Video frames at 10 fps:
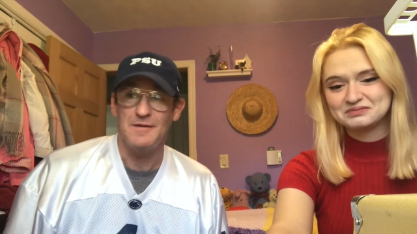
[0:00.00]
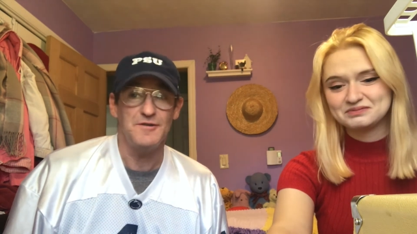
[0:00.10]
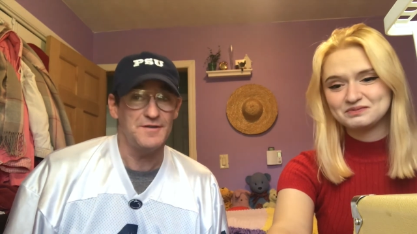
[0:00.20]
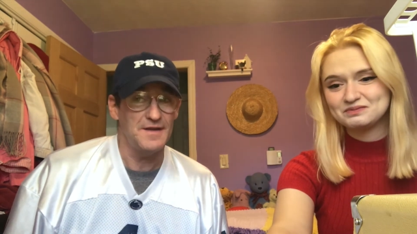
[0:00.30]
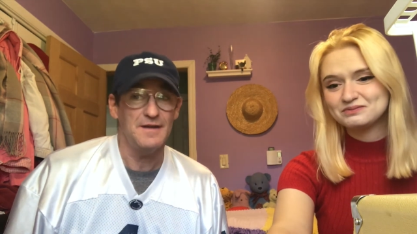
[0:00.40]
Speaker 1: I'm
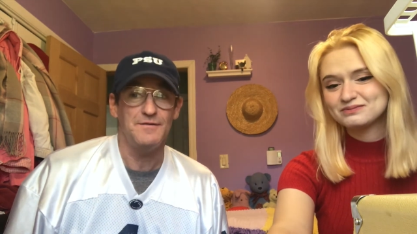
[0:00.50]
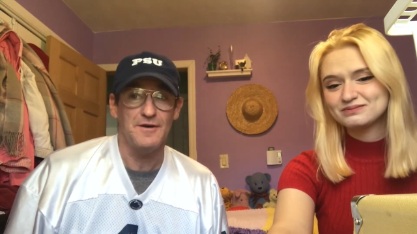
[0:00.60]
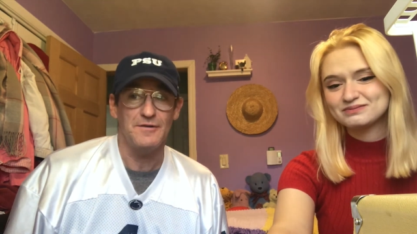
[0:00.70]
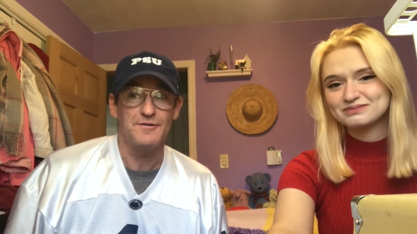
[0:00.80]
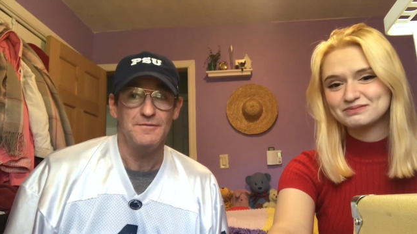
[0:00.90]
just saying,
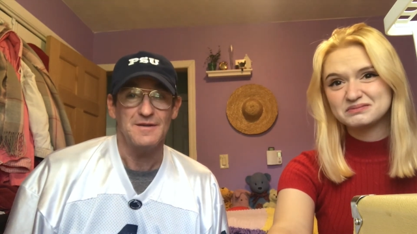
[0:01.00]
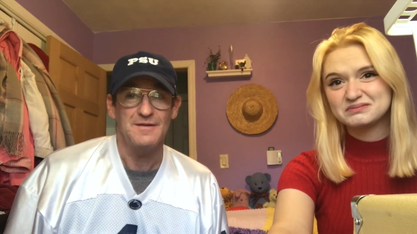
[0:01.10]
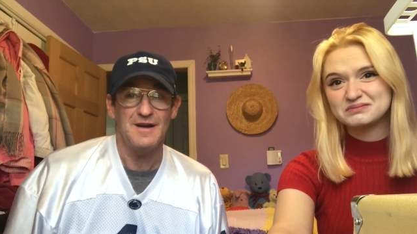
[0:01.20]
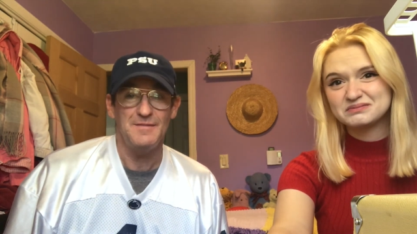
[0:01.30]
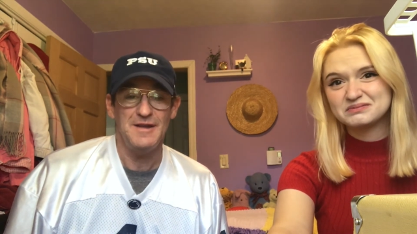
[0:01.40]
folks.
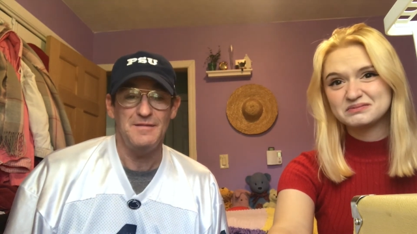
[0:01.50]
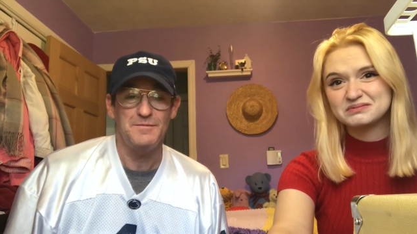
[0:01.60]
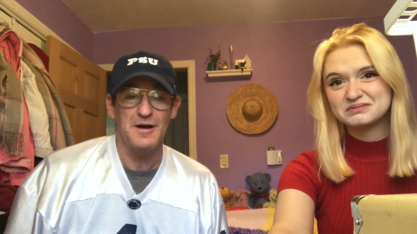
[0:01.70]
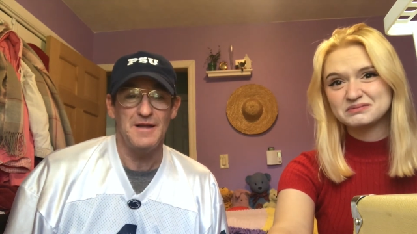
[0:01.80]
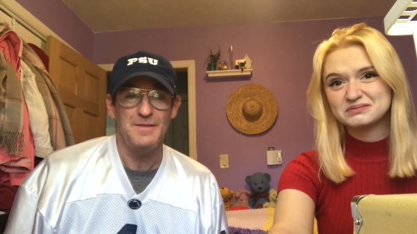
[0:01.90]
I mean,
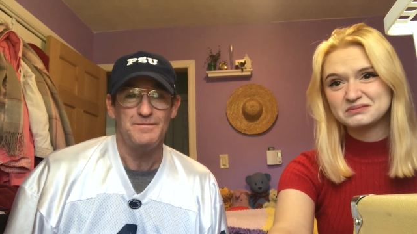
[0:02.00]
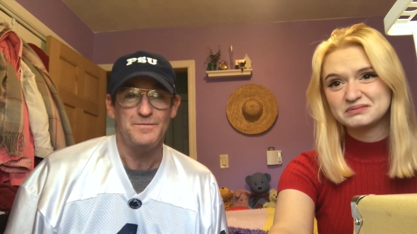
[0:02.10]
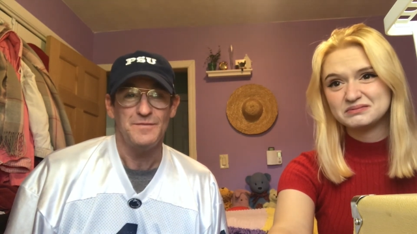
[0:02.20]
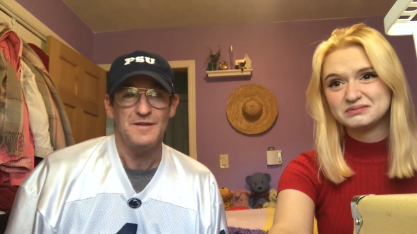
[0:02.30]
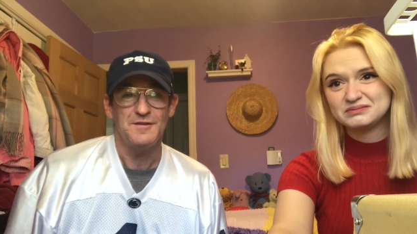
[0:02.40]
but
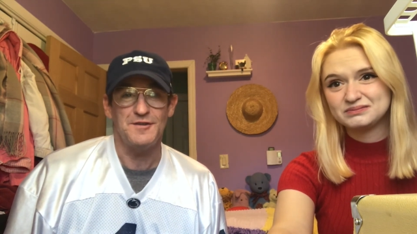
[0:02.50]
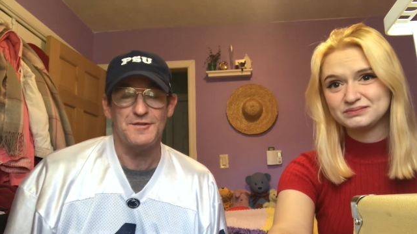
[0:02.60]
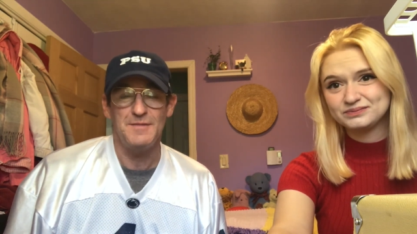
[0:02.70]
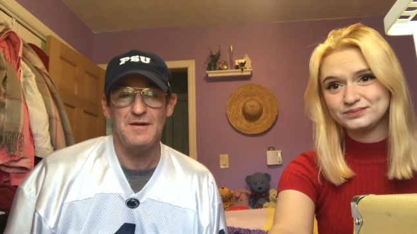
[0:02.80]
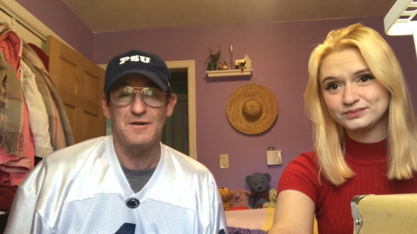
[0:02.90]
the
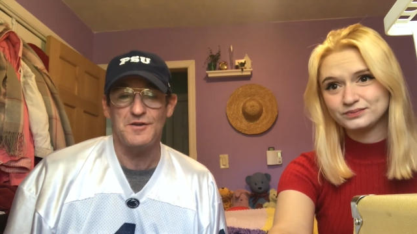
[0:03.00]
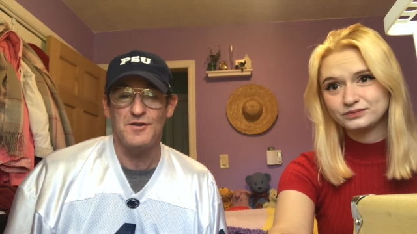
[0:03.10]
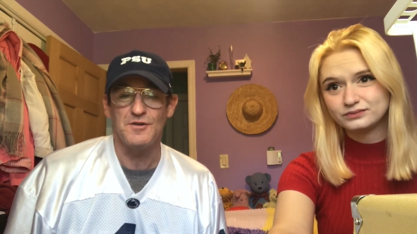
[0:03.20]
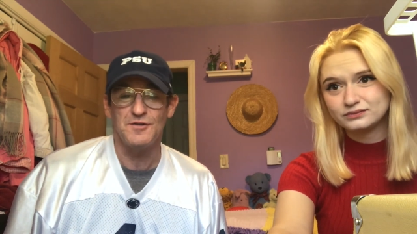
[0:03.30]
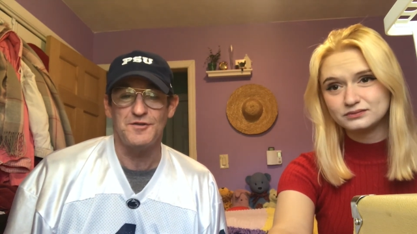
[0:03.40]
smell of
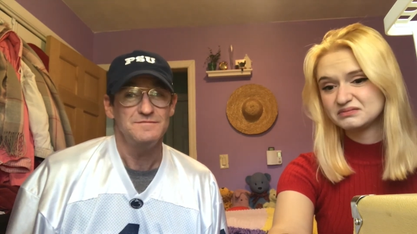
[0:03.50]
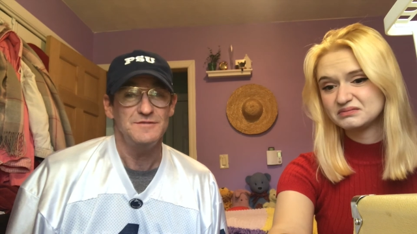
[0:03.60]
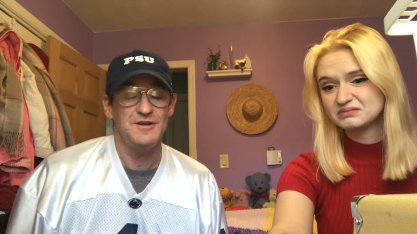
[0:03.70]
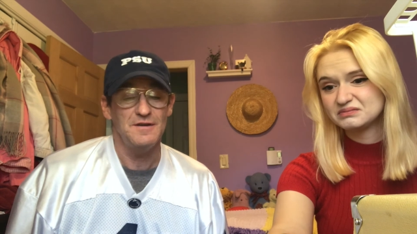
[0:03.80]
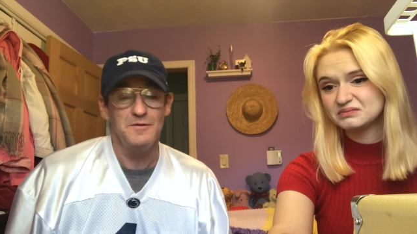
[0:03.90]
girls,
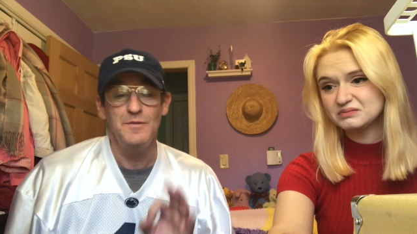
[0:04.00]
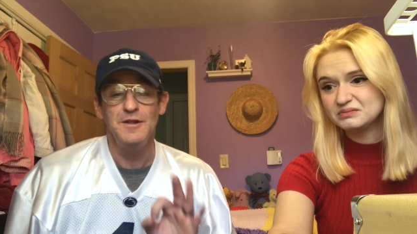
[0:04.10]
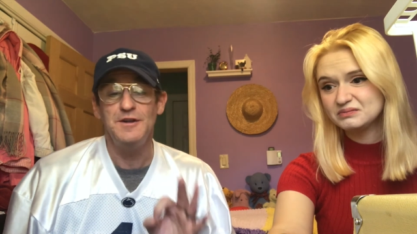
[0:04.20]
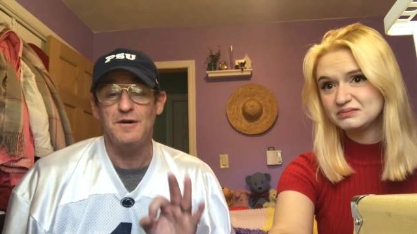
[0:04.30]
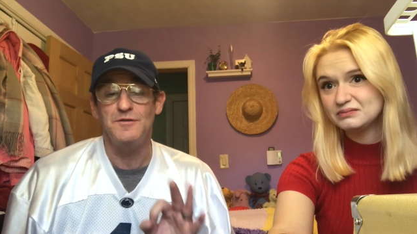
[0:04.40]
you know, we
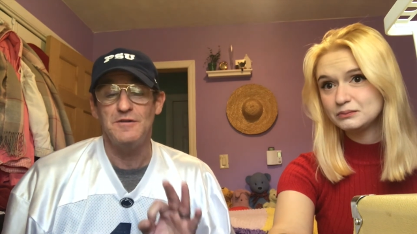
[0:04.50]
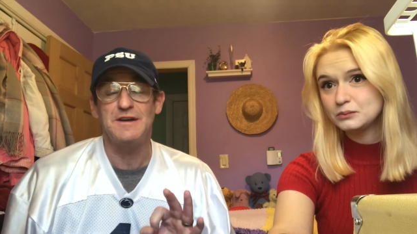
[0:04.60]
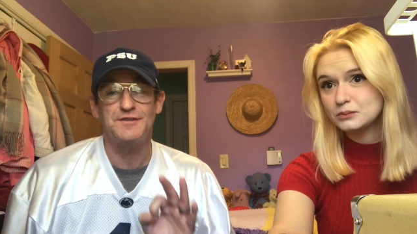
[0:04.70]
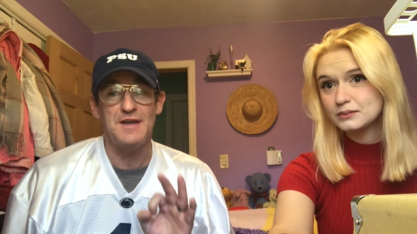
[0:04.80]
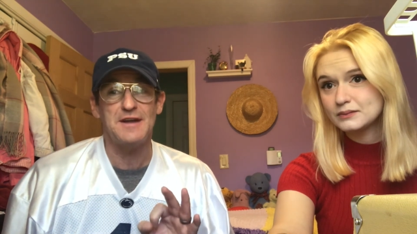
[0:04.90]
really don't know
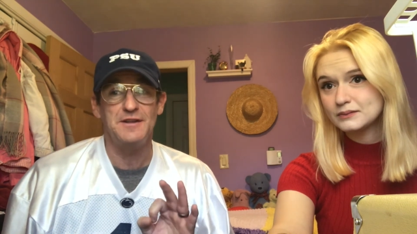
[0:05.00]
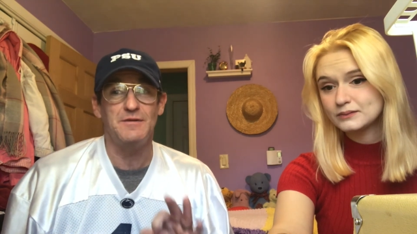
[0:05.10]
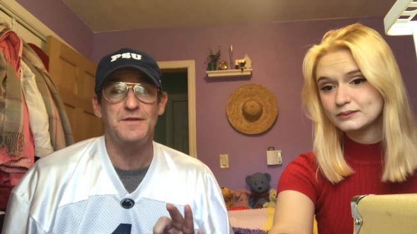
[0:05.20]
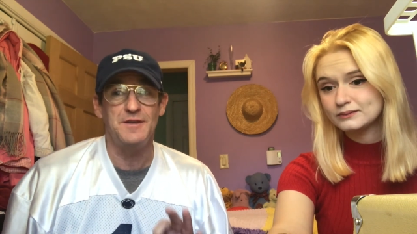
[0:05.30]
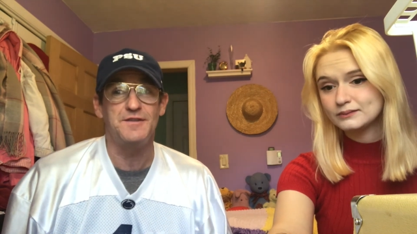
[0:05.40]
exactly
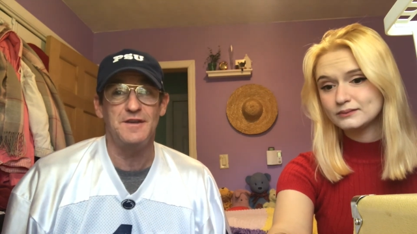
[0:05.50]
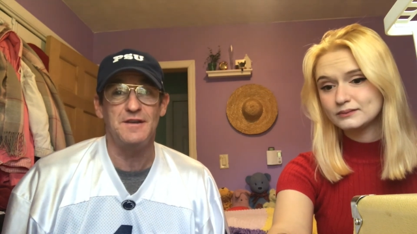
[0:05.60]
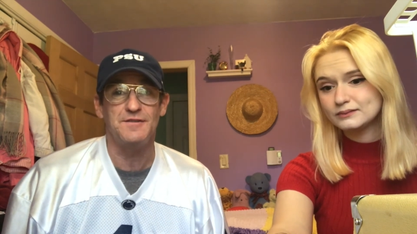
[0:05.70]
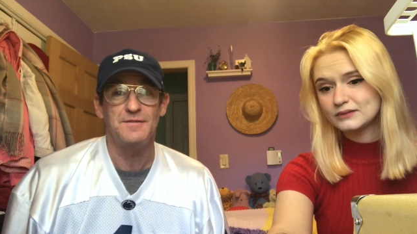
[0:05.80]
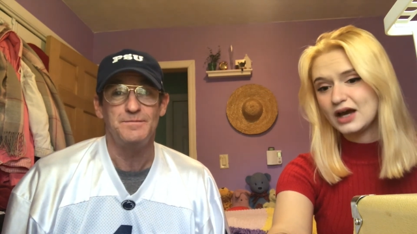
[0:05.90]
what this
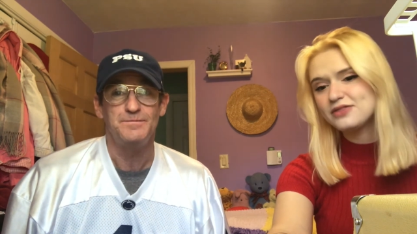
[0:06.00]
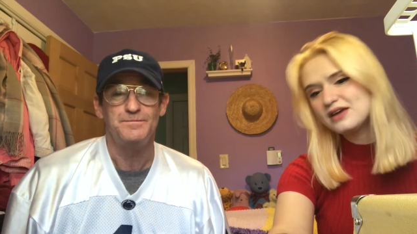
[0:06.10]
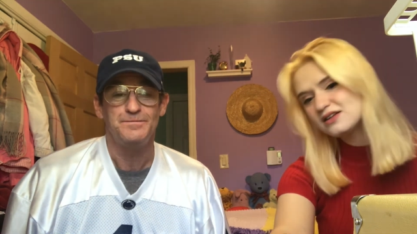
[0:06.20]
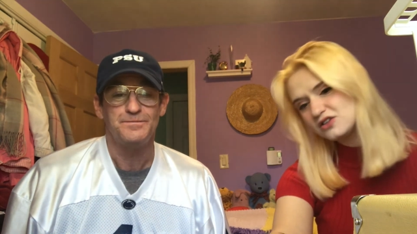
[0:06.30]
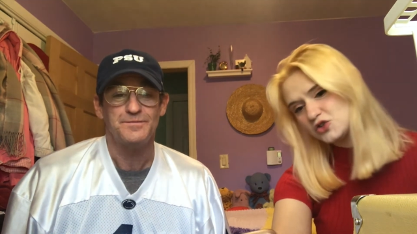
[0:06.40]
is.
Speaker 2: I
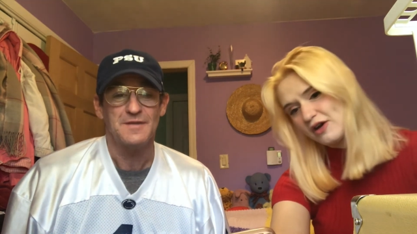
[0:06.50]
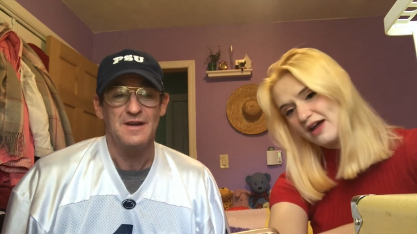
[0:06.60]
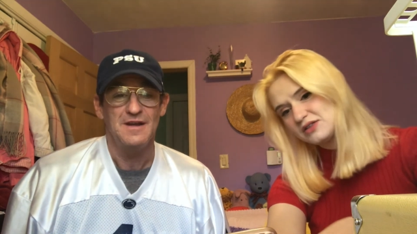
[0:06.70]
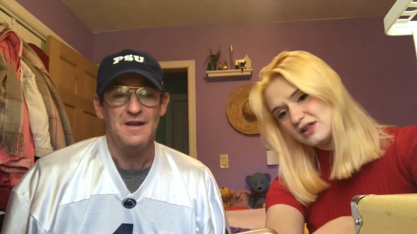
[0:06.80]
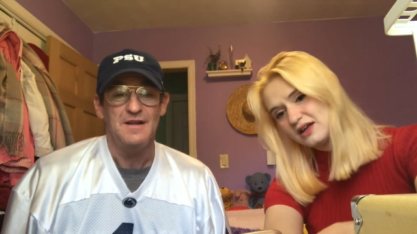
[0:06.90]
think it's a
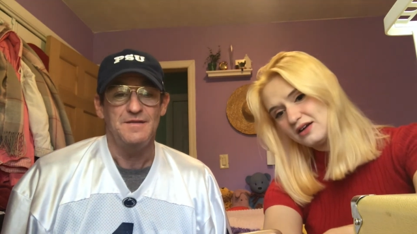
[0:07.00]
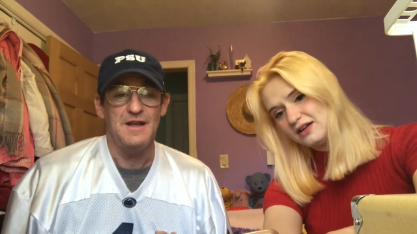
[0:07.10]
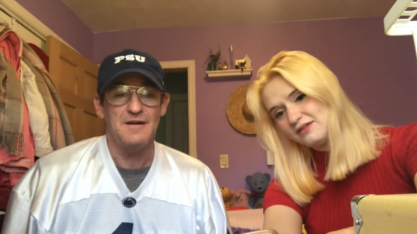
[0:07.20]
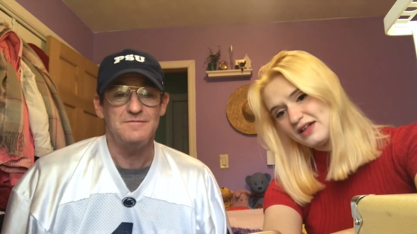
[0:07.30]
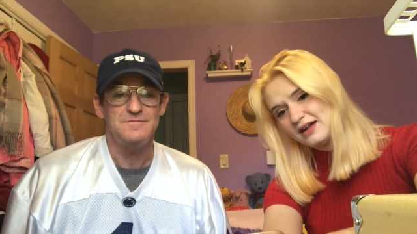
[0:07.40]
dress. Look at all
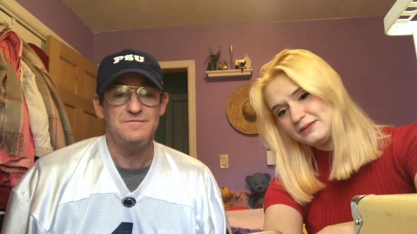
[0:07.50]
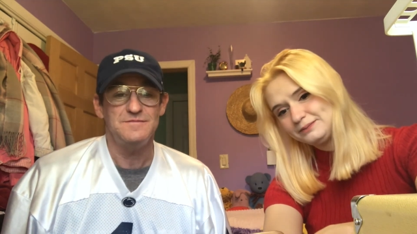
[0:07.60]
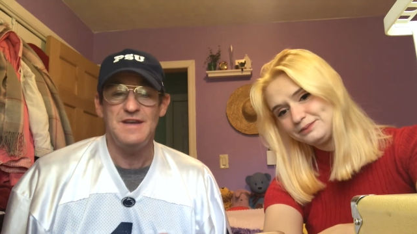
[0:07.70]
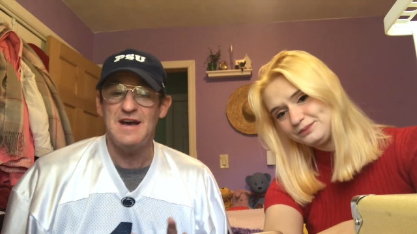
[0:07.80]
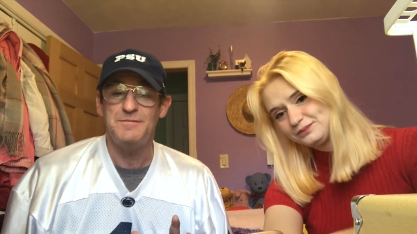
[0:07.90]
now, of that.
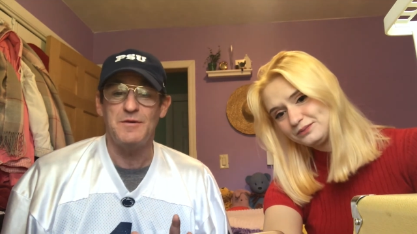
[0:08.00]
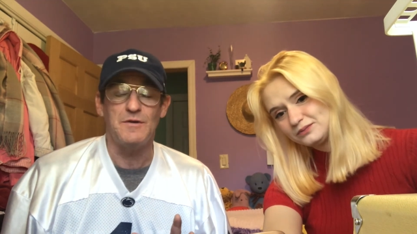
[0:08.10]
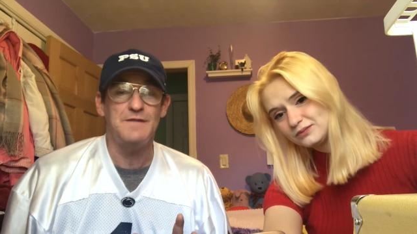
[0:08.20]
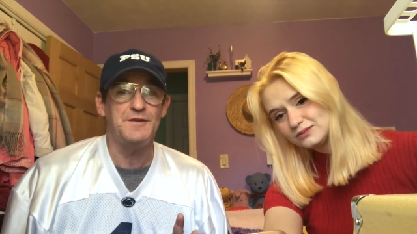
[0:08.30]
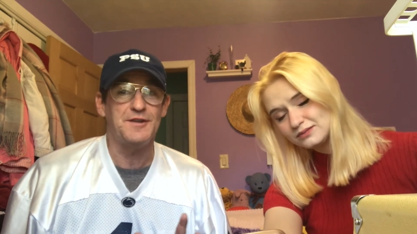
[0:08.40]
Speaker 1: Yeah, but
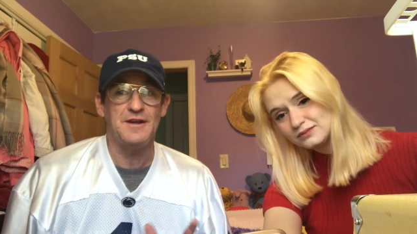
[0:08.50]
what if it's an